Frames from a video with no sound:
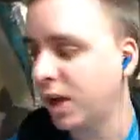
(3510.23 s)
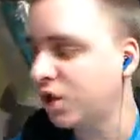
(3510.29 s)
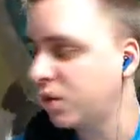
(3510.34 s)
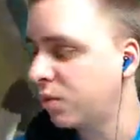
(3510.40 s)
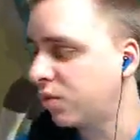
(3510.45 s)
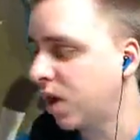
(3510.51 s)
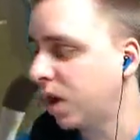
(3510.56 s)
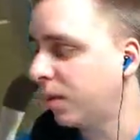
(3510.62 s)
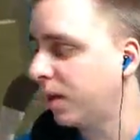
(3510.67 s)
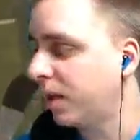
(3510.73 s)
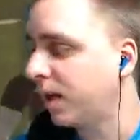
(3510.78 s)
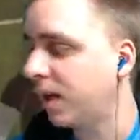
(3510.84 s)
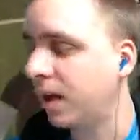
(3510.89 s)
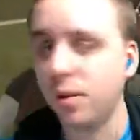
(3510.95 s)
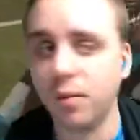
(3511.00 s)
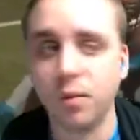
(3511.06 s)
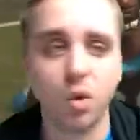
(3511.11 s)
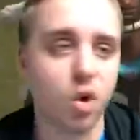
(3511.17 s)
I should probably
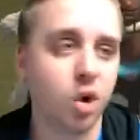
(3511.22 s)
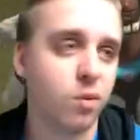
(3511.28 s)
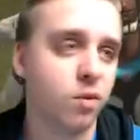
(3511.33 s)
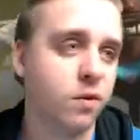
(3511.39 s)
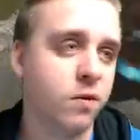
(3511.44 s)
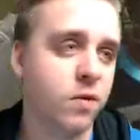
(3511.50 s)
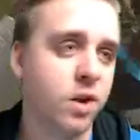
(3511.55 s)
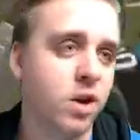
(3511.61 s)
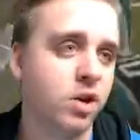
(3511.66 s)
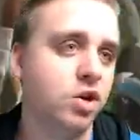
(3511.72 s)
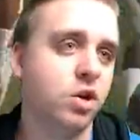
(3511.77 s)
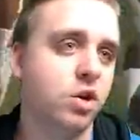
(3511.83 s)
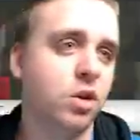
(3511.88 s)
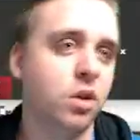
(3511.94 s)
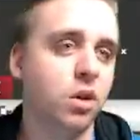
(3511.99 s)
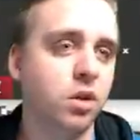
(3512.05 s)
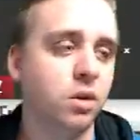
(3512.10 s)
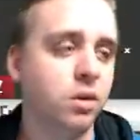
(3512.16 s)
get a more
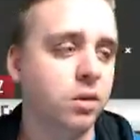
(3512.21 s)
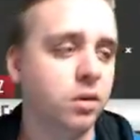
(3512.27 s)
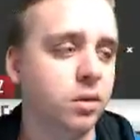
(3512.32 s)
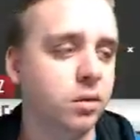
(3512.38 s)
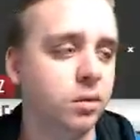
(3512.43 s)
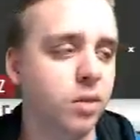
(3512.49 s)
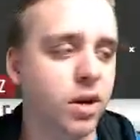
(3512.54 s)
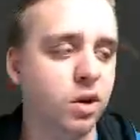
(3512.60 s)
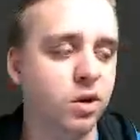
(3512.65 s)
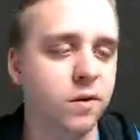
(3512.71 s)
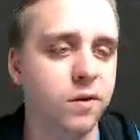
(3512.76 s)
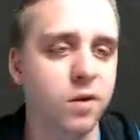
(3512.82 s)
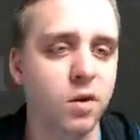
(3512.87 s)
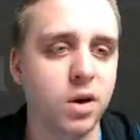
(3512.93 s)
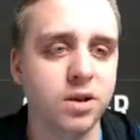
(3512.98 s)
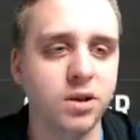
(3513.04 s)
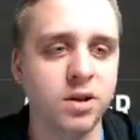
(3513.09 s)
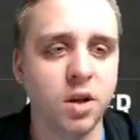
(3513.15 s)
professional
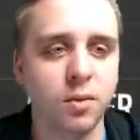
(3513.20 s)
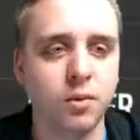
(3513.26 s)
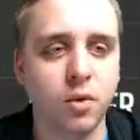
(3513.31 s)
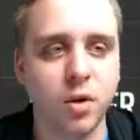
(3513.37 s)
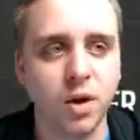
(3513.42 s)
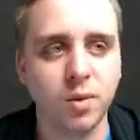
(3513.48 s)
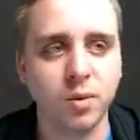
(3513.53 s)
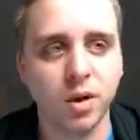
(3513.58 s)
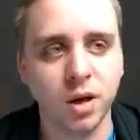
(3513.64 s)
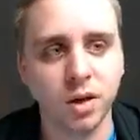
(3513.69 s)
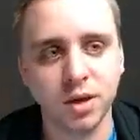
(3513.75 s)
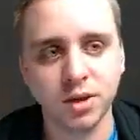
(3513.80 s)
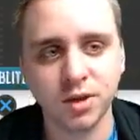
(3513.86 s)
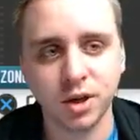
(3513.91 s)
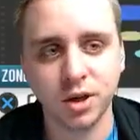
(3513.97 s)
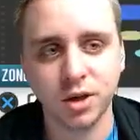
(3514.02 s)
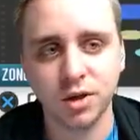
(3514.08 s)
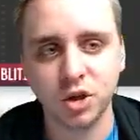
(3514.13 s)
microphone at some point, but it
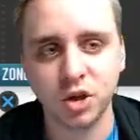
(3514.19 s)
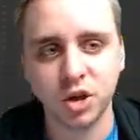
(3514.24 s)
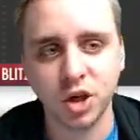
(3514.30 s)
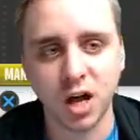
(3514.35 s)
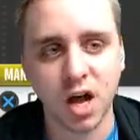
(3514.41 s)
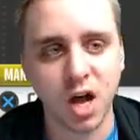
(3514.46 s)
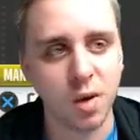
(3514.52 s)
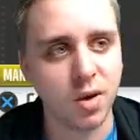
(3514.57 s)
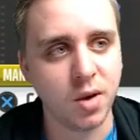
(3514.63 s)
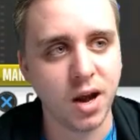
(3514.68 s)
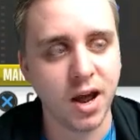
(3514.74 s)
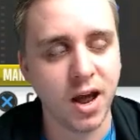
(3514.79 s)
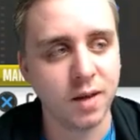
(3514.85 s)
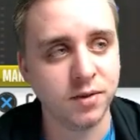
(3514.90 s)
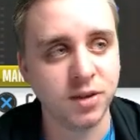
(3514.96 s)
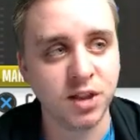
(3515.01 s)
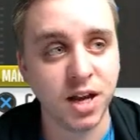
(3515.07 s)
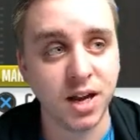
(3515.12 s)
does a good job, and I
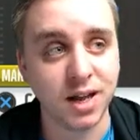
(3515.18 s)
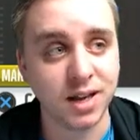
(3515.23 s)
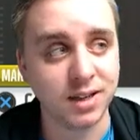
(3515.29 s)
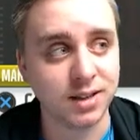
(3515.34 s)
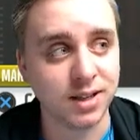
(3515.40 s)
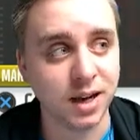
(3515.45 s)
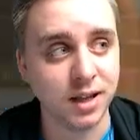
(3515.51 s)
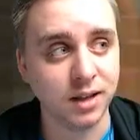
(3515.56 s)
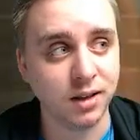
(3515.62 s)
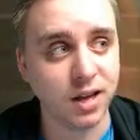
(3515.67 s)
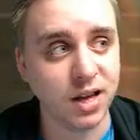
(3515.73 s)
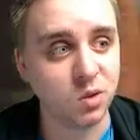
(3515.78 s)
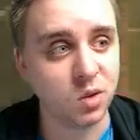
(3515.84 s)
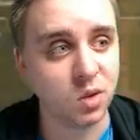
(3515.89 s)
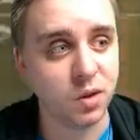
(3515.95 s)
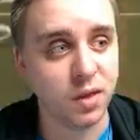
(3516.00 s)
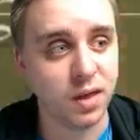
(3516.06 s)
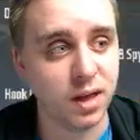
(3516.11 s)
have settings that I
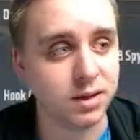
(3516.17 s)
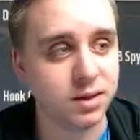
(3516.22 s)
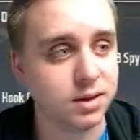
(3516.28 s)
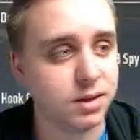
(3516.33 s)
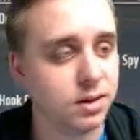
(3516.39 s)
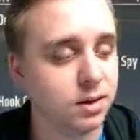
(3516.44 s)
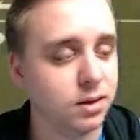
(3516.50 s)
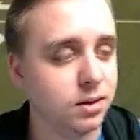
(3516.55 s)
like with it.